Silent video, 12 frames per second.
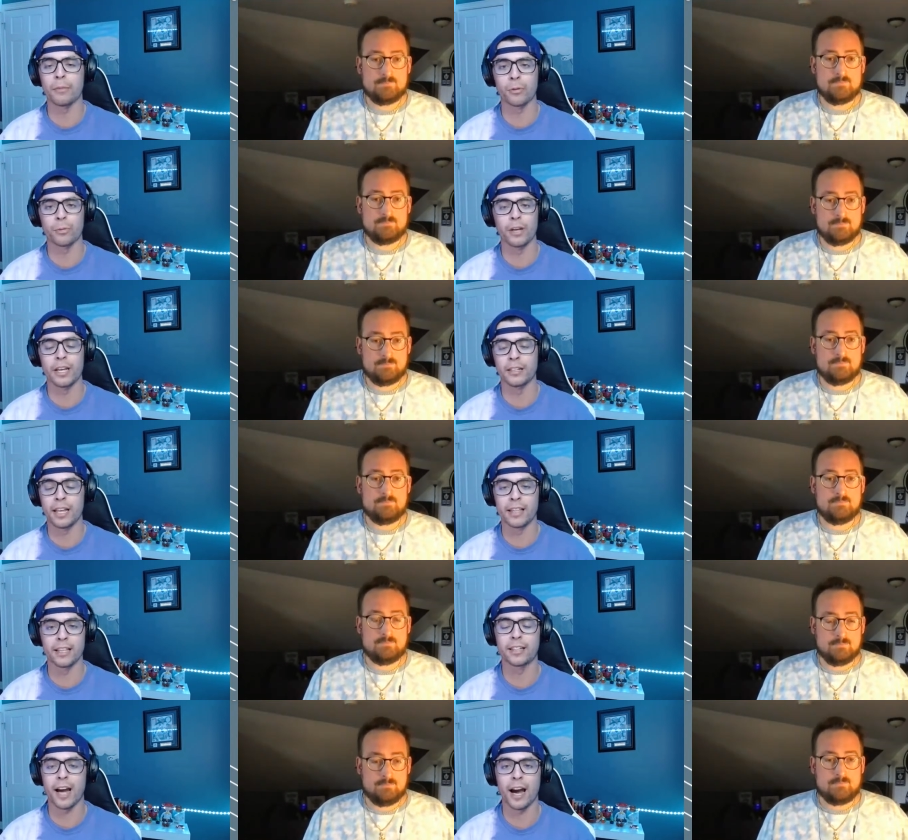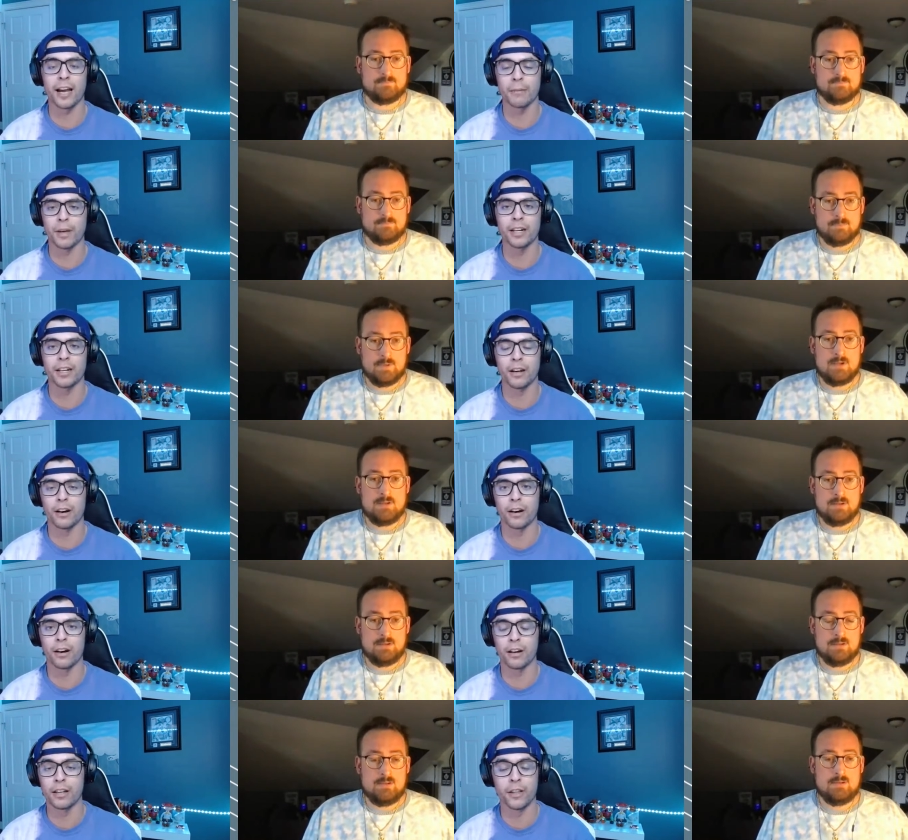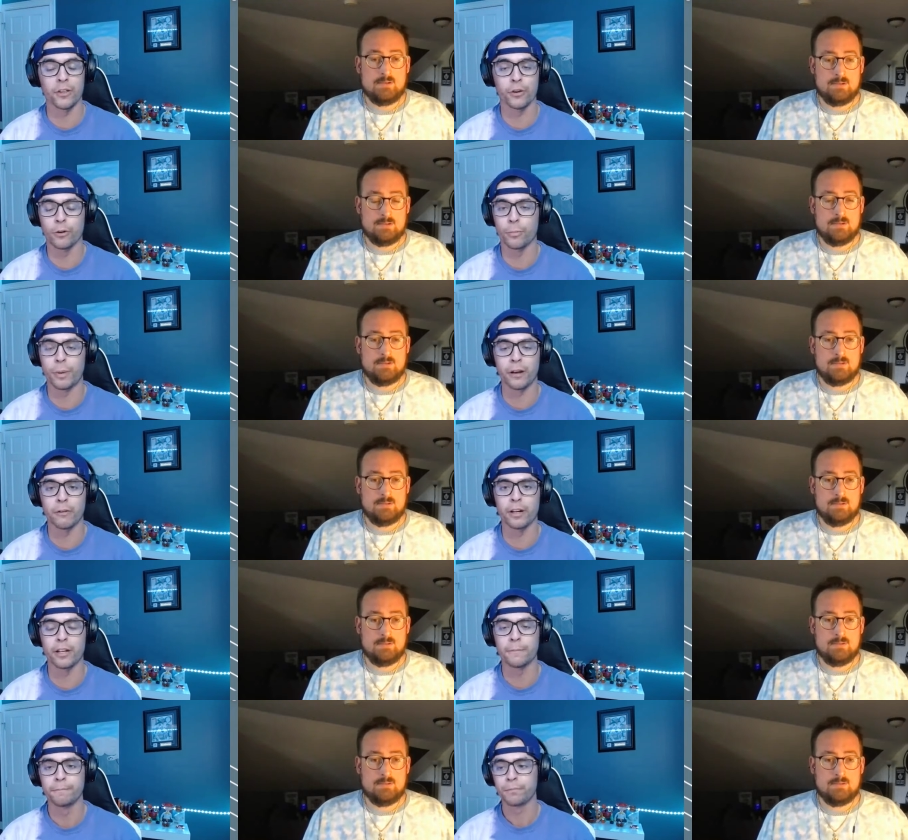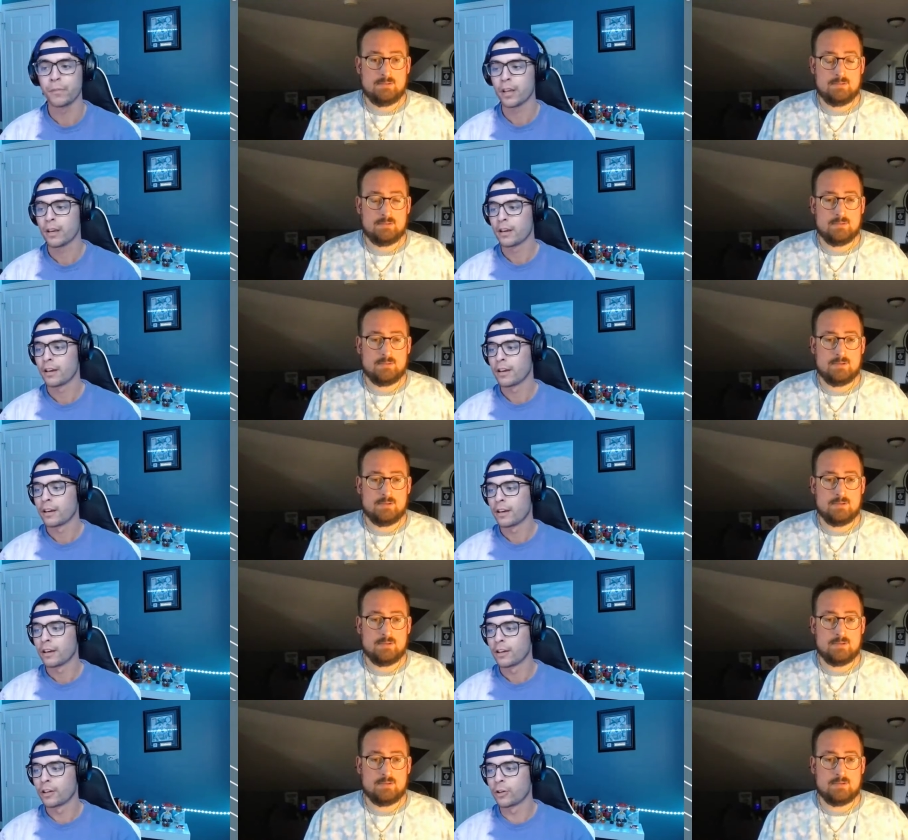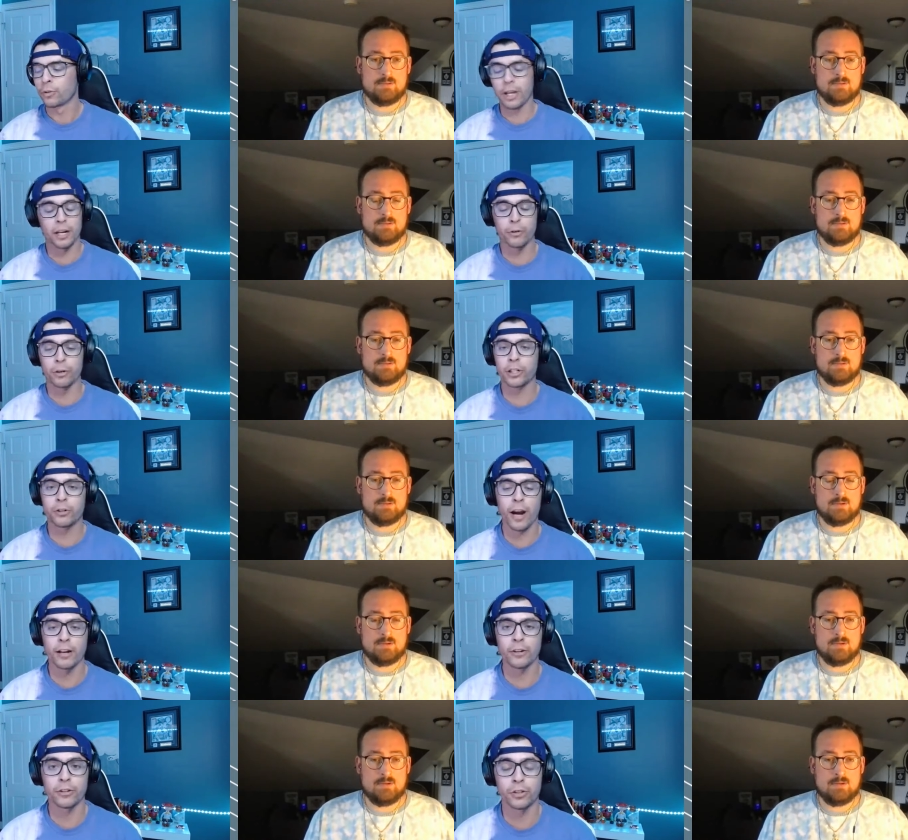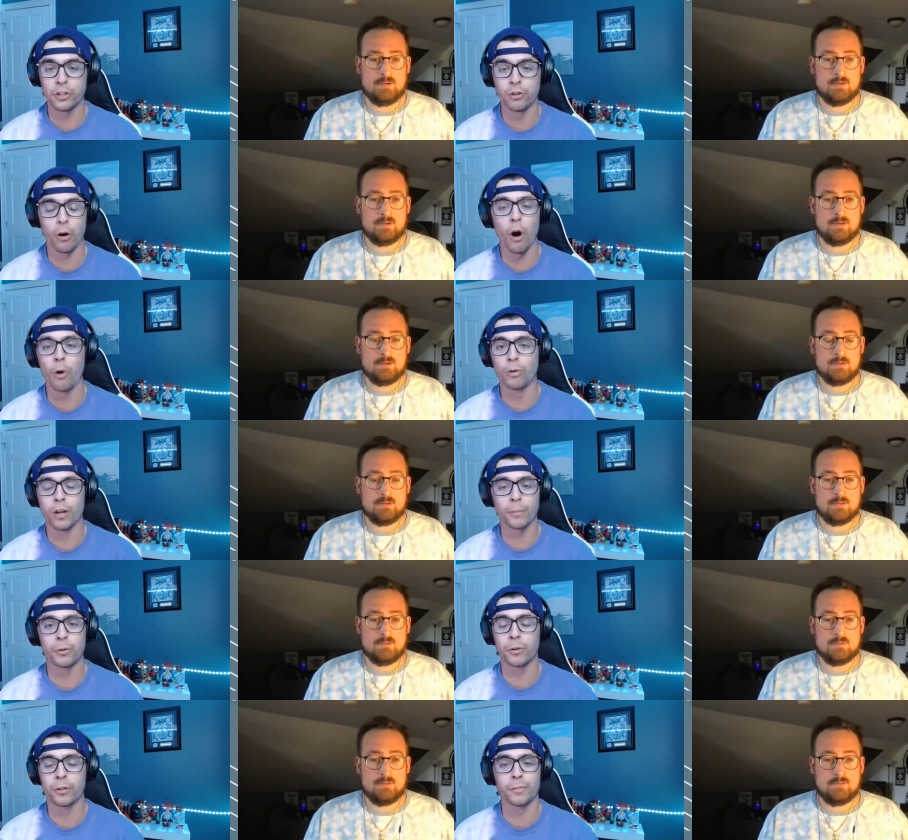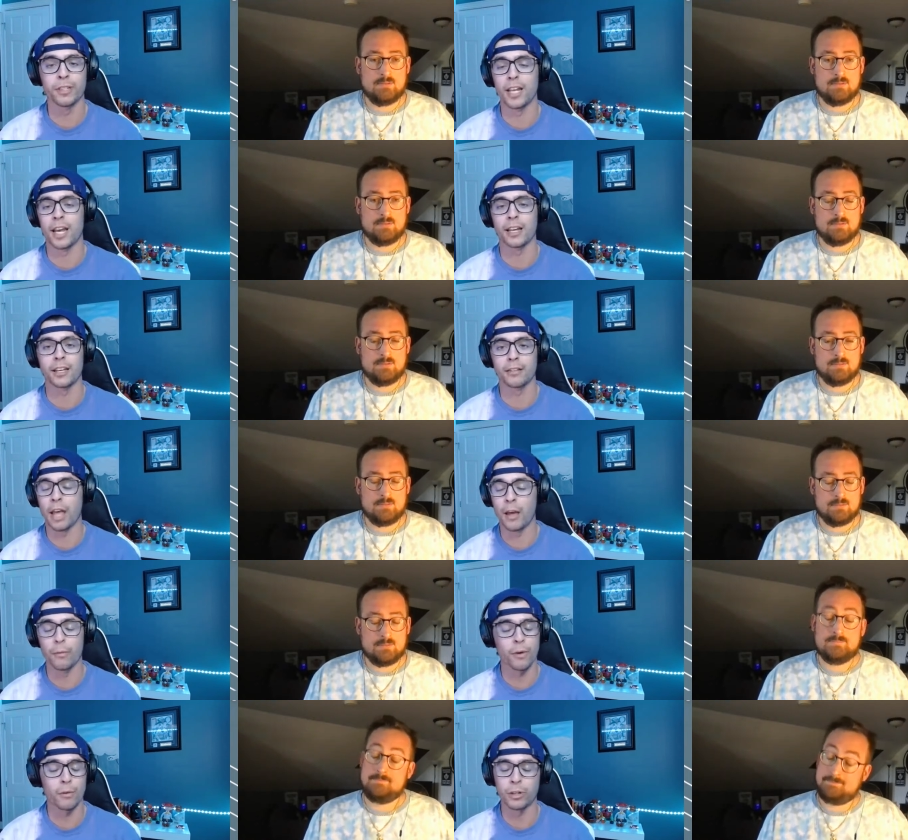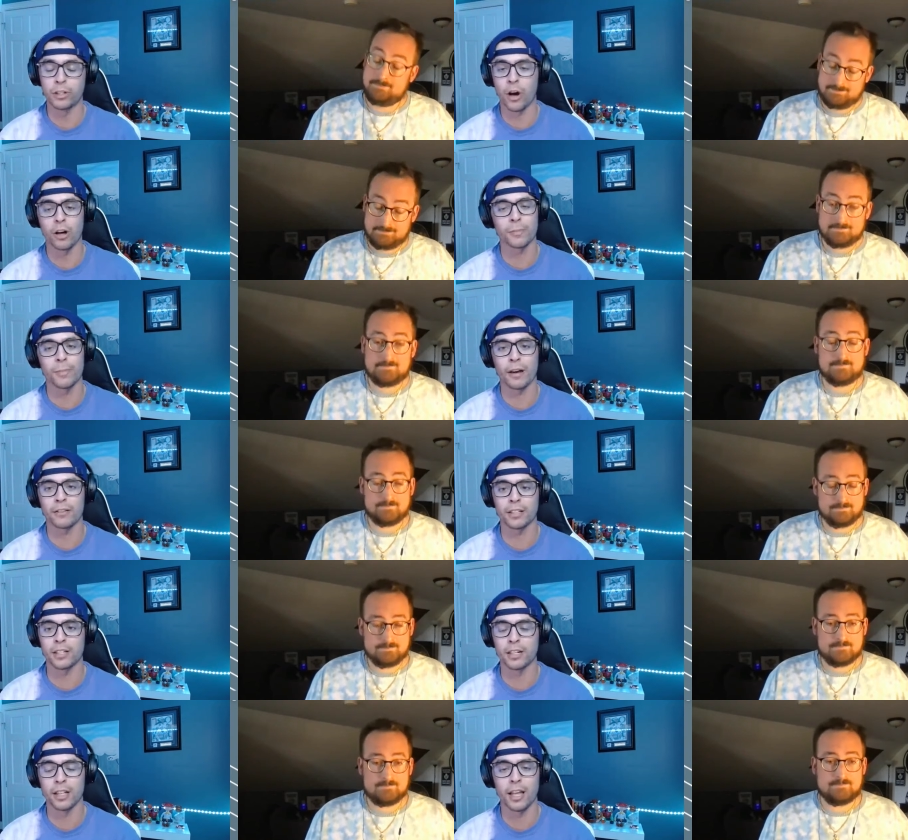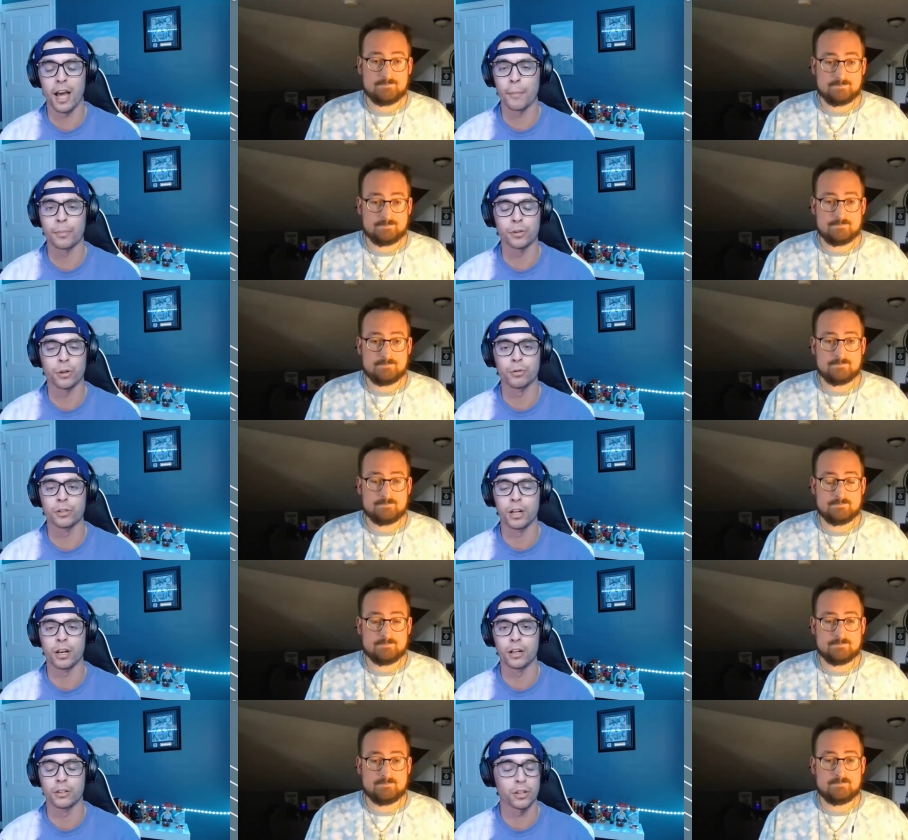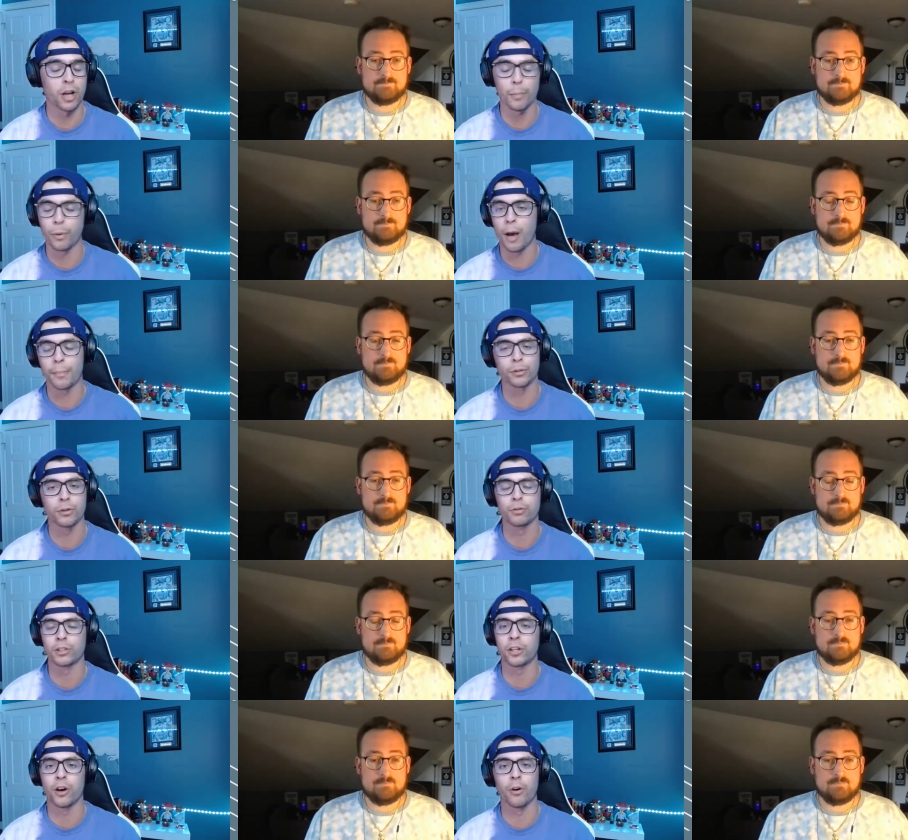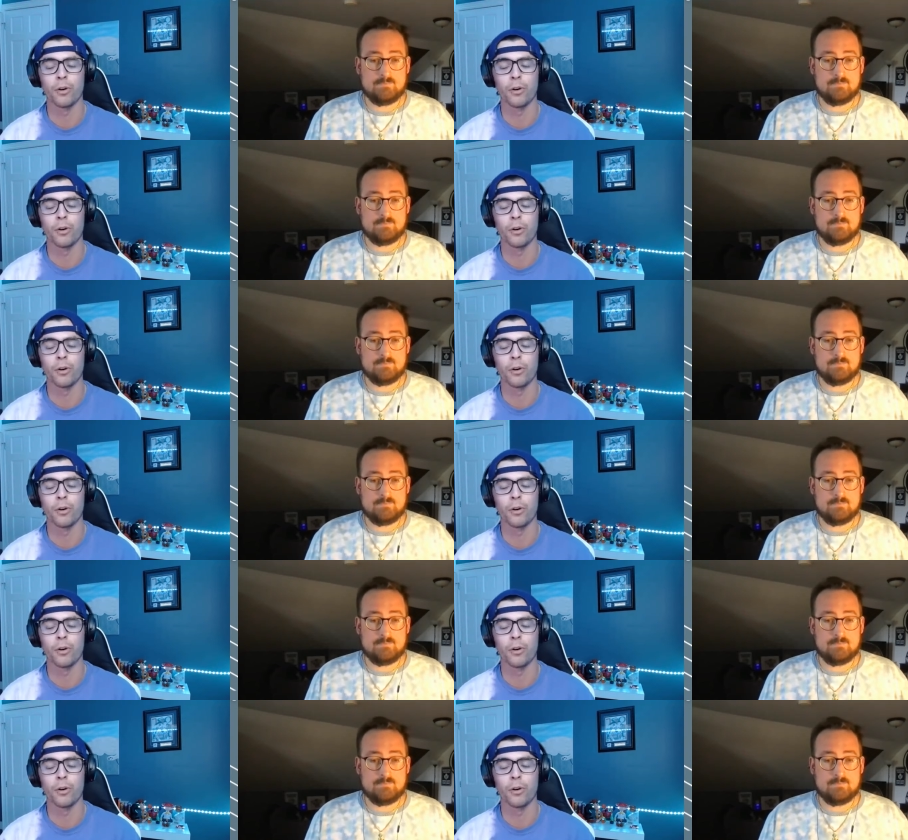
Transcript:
Speaker 1: three in the mm. dying minute uh, in the third period and Chris Kreider, you know, owned up to his mistake. And we talked about this in episodes uh, a couple episodes ago.